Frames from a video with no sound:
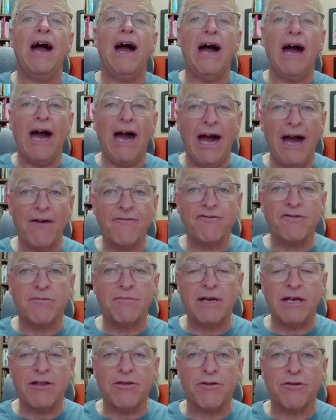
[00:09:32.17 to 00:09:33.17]
after
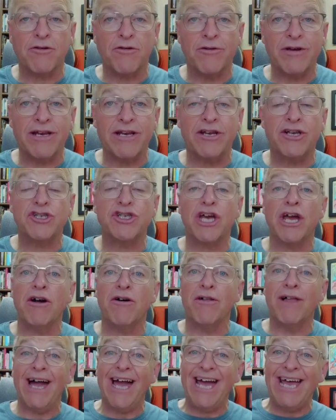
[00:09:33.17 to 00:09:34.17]
being thrown into jail,